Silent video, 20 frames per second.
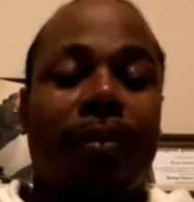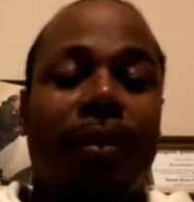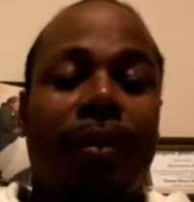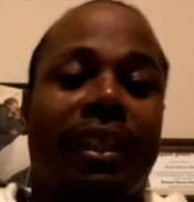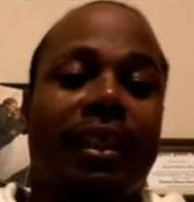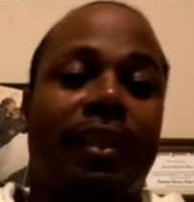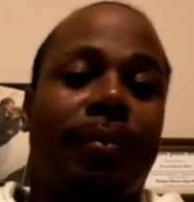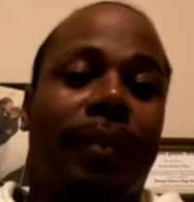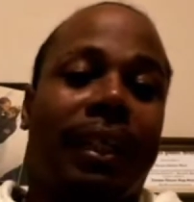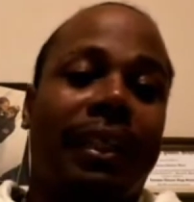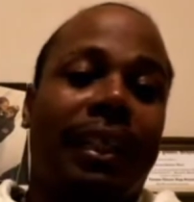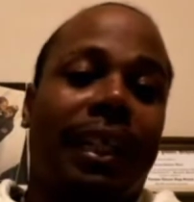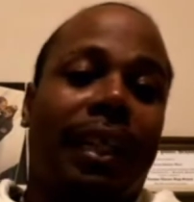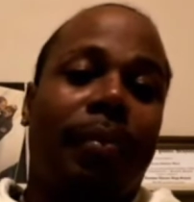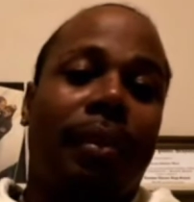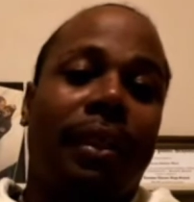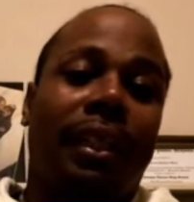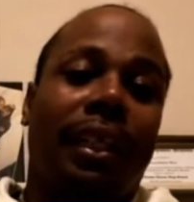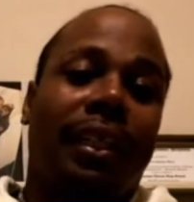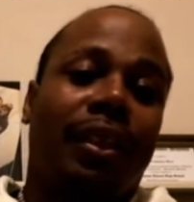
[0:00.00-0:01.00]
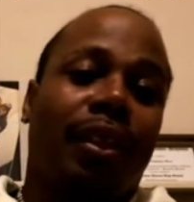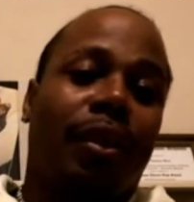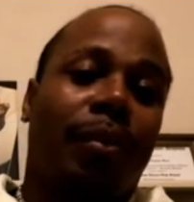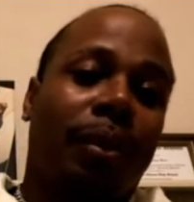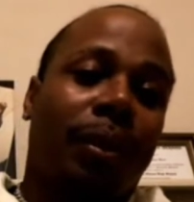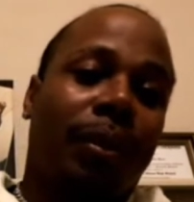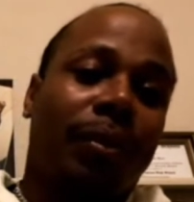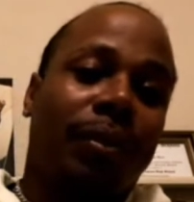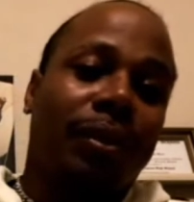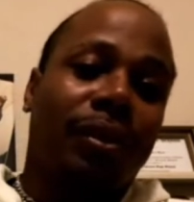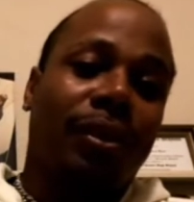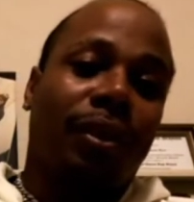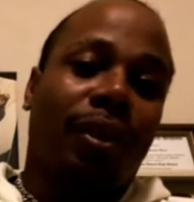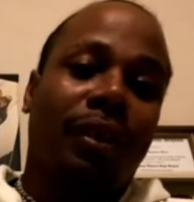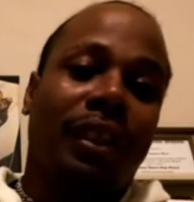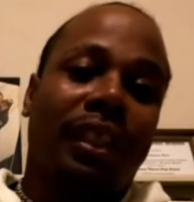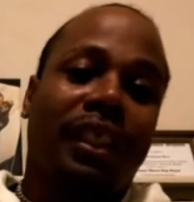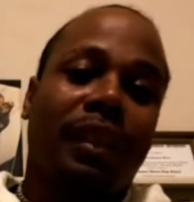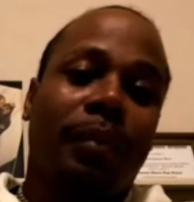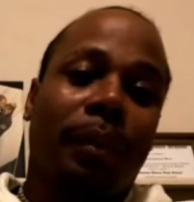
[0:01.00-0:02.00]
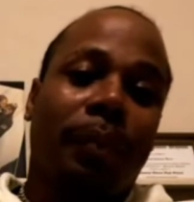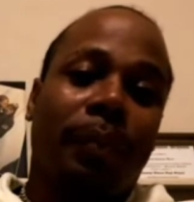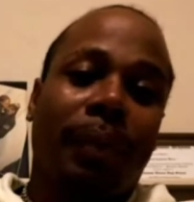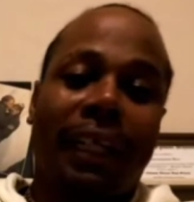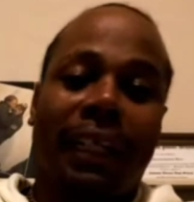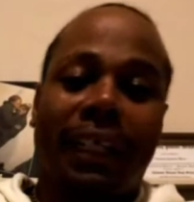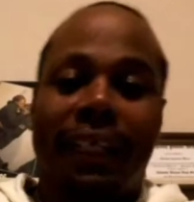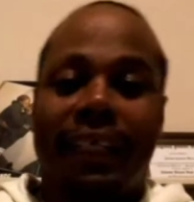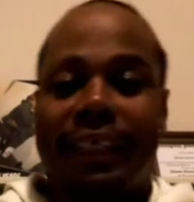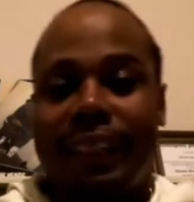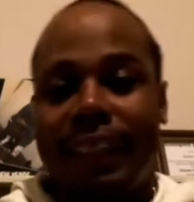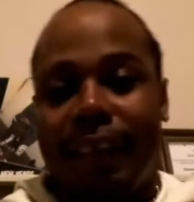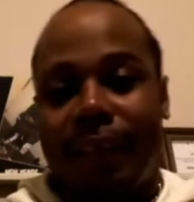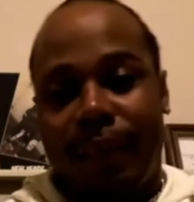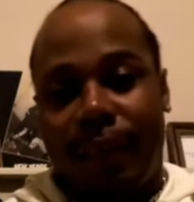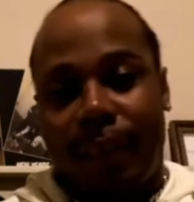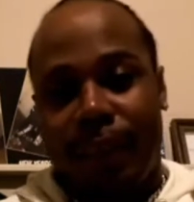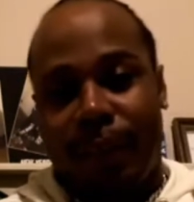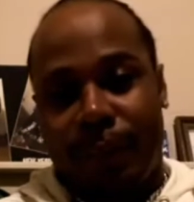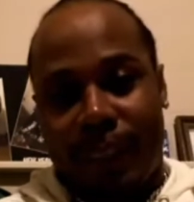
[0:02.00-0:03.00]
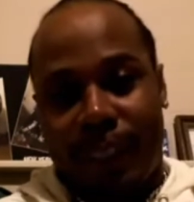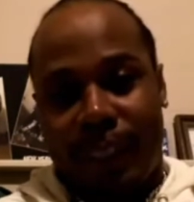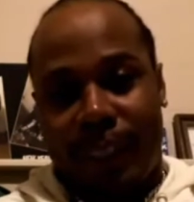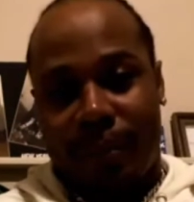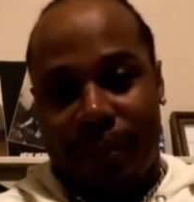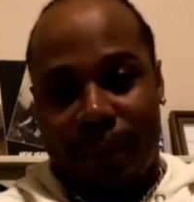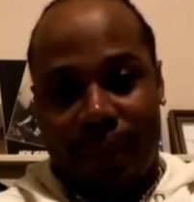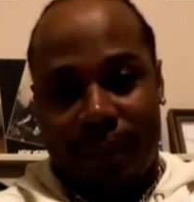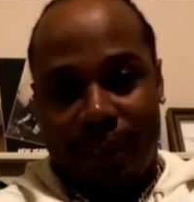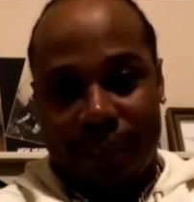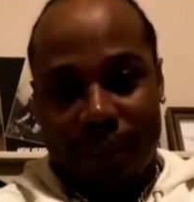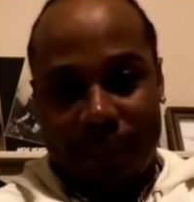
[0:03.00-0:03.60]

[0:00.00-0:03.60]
Niggas might not be there no more. You know, niggas be banking themselves all around, man.